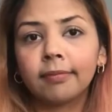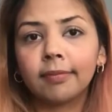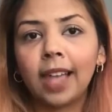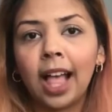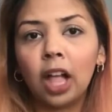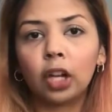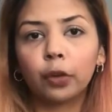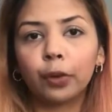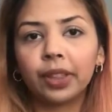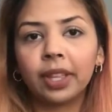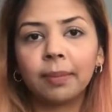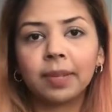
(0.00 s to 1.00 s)

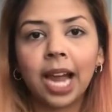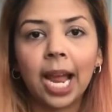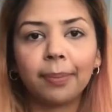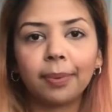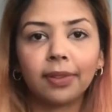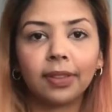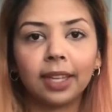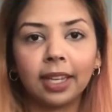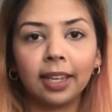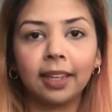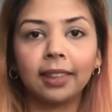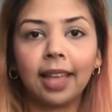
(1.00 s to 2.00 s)
algorithm type
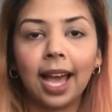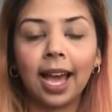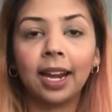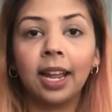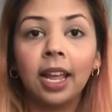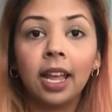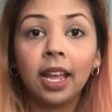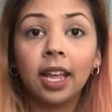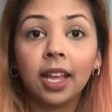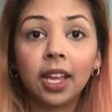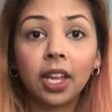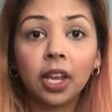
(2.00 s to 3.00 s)
thing, that
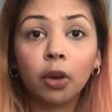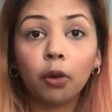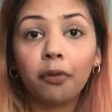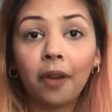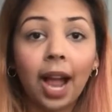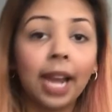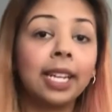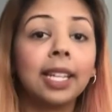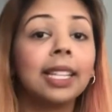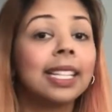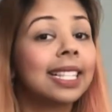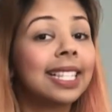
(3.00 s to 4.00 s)
you'll find
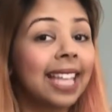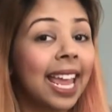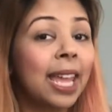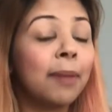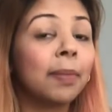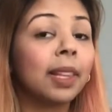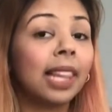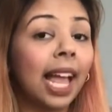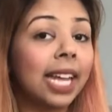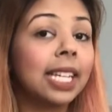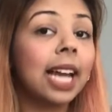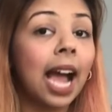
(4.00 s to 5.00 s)
the same
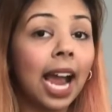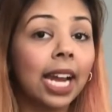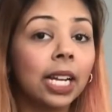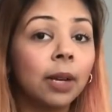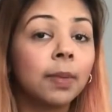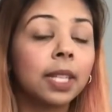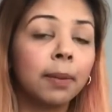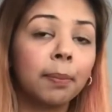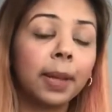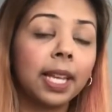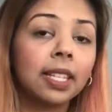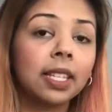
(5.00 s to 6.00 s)
liked items and
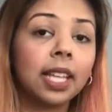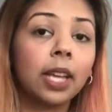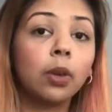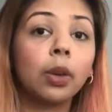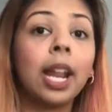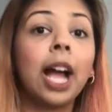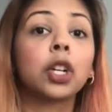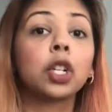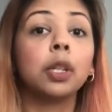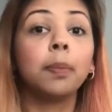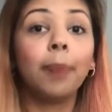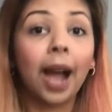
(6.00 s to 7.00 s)
places that you can
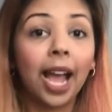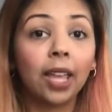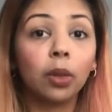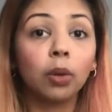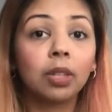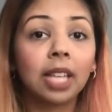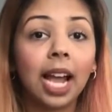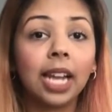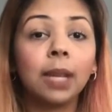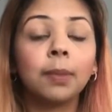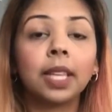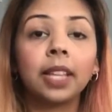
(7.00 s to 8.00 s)
actually buy those
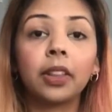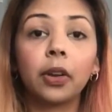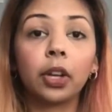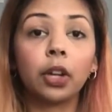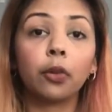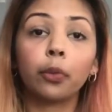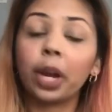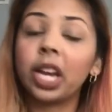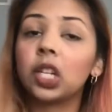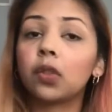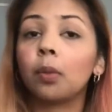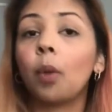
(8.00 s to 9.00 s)
items, and they're gonna
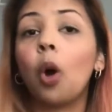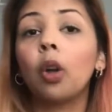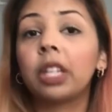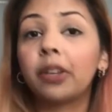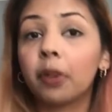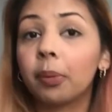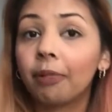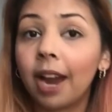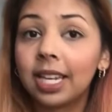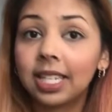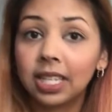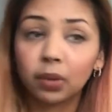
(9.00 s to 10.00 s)
range from all different
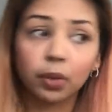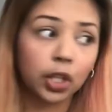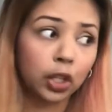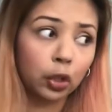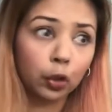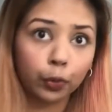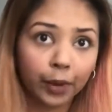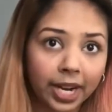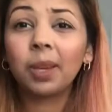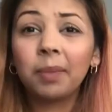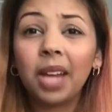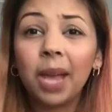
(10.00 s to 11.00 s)
prices, which is great.
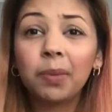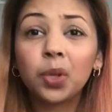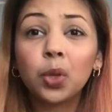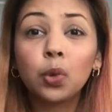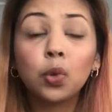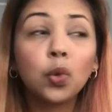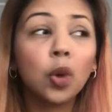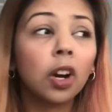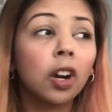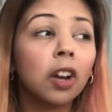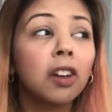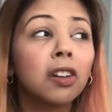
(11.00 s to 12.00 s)
Sometimes you
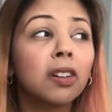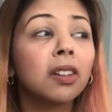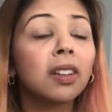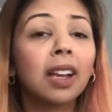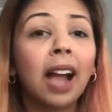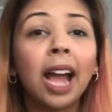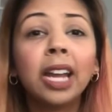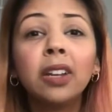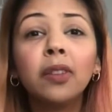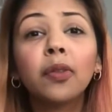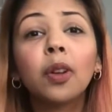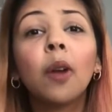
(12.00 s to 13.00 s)
are kind
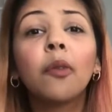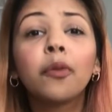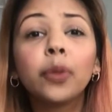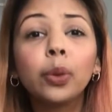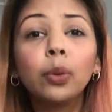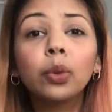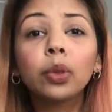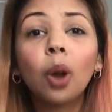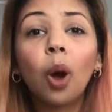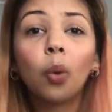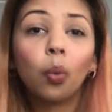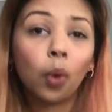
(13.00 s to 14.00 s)
of confused
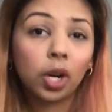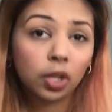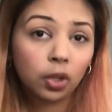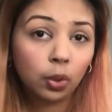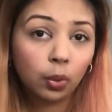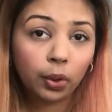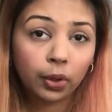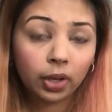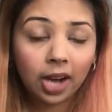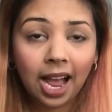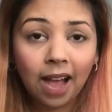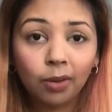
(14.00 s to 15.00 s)
on what to do with your
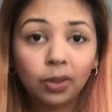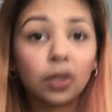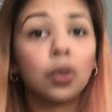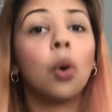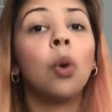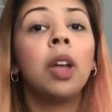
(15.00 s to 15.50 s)
house, so